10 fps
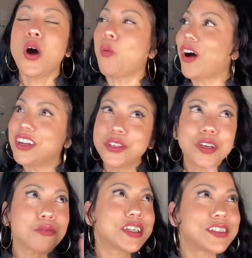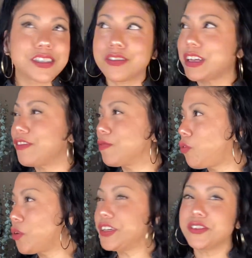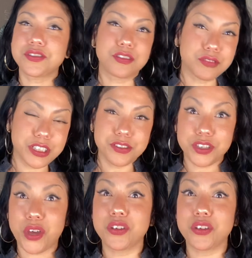Why do you get readings that are like from 4 years and 3 years ago?